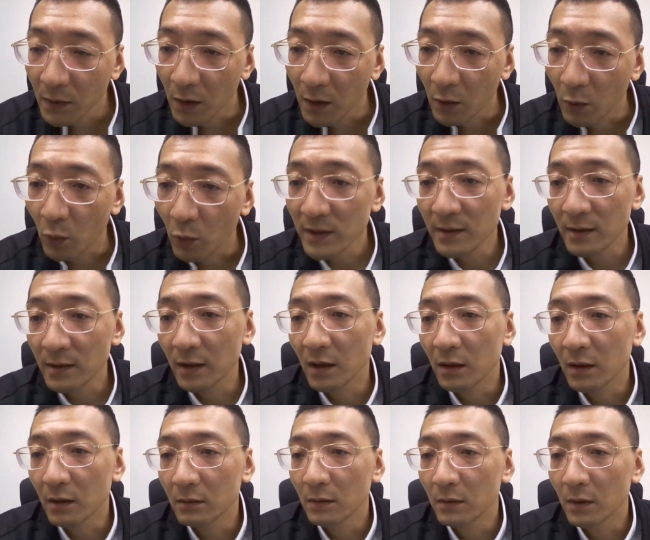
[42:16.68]
What's
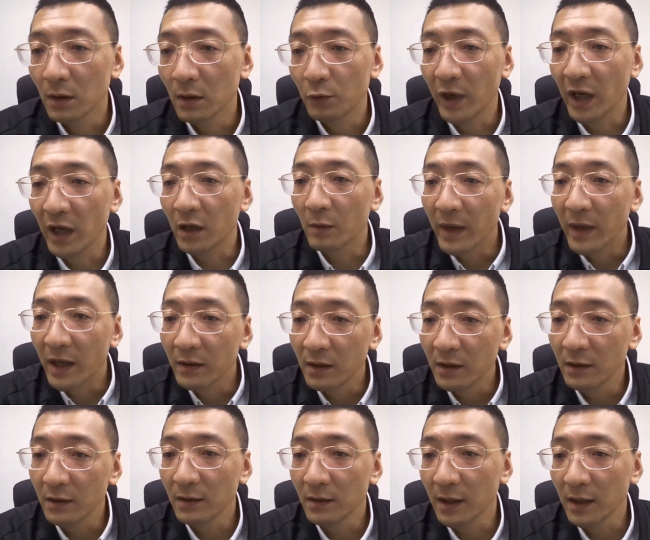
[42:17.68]
the
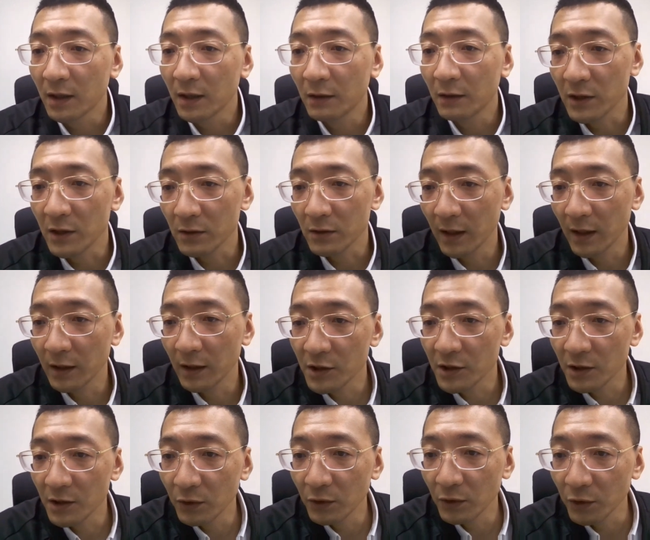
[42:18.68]
recommended data
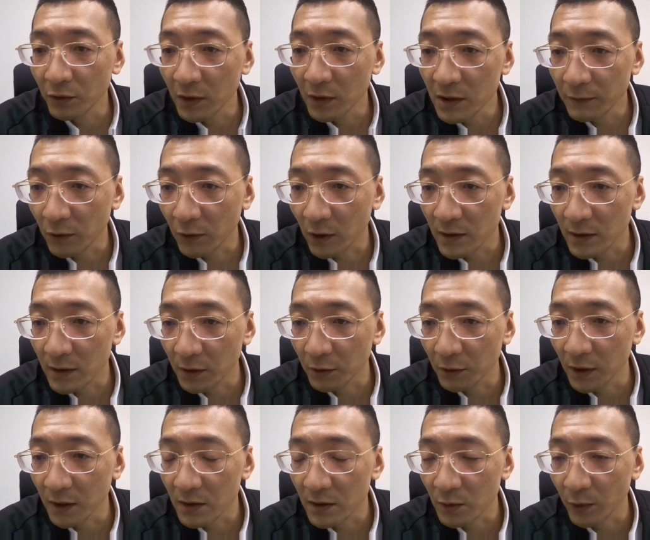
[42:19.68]
visualization tools for
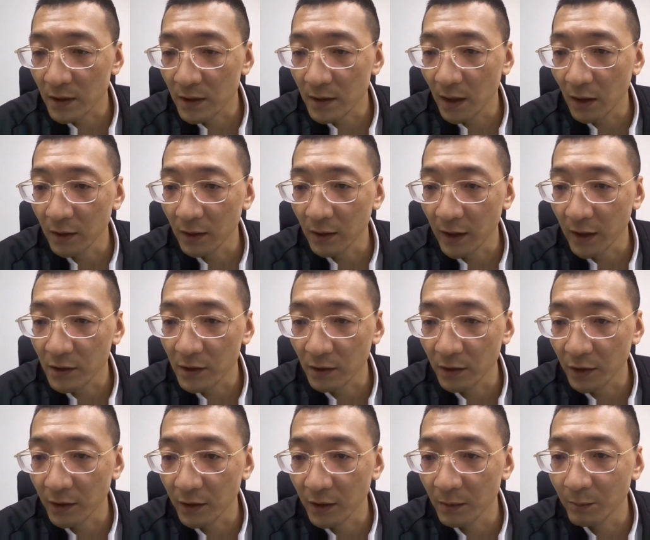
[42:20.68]
students without
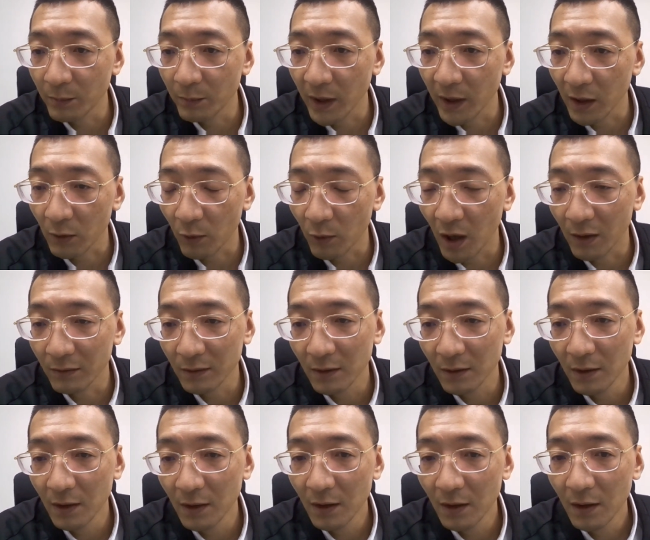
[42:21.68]
engineering background?
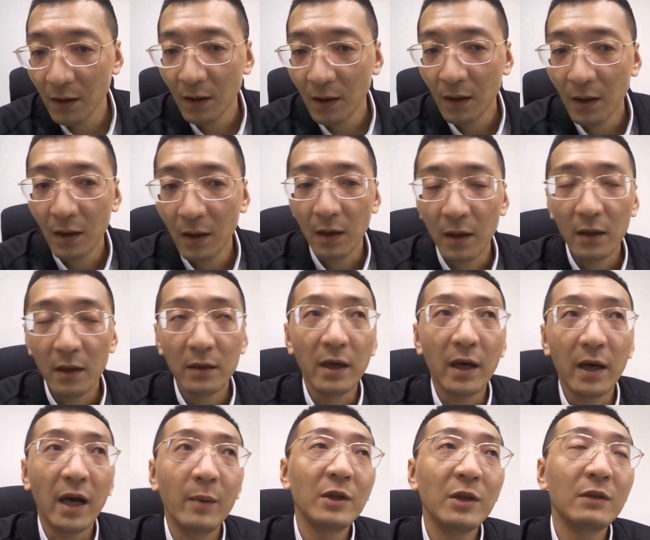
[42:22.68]
Yeah,
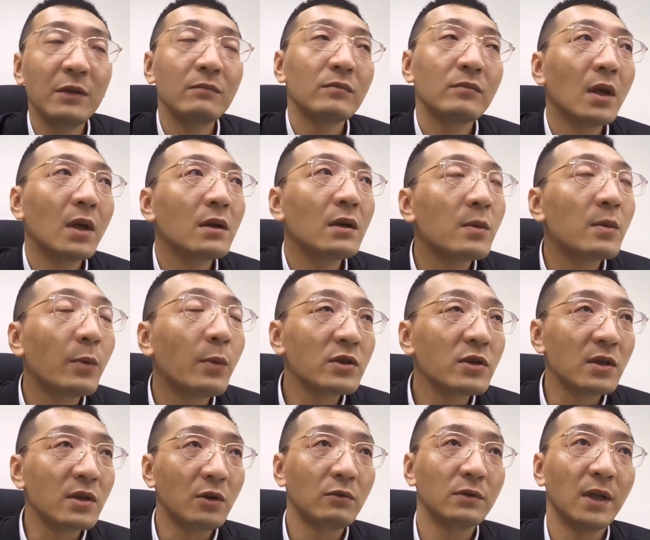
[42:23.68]
I mean, suppose
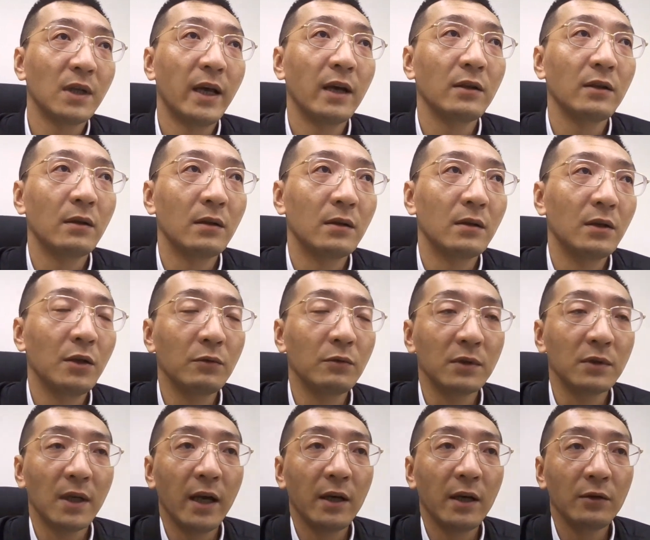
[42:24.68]
you would
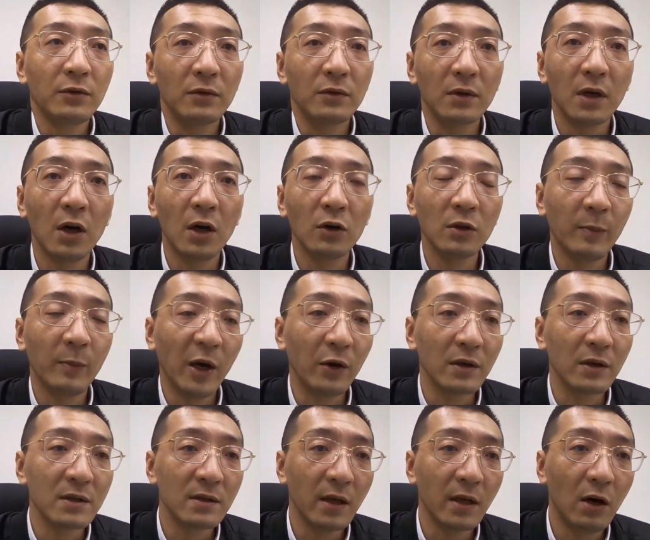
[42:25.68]
like to code by
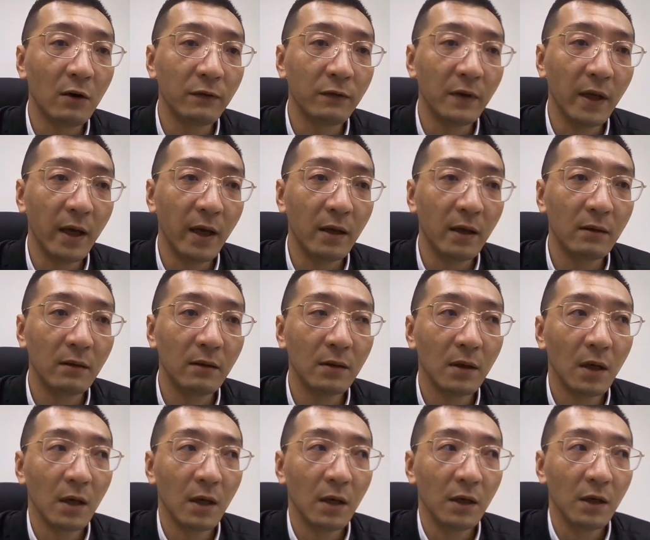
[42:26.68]
yourself, then
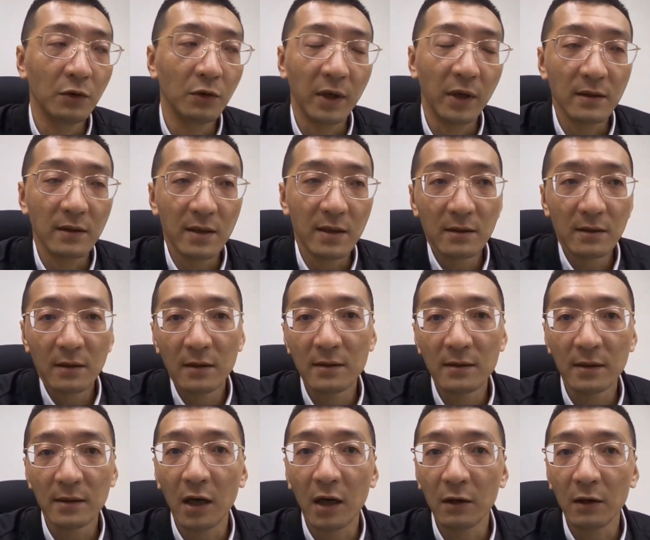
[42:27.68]
you can just
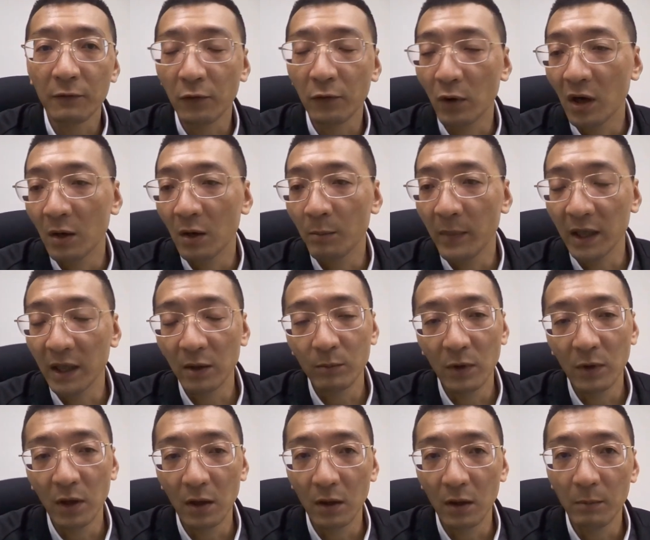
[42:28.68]
start from
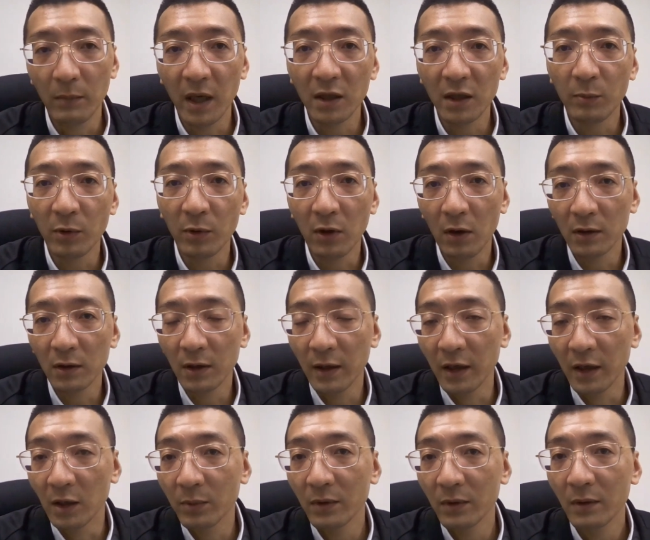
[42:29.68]
Matplotlib.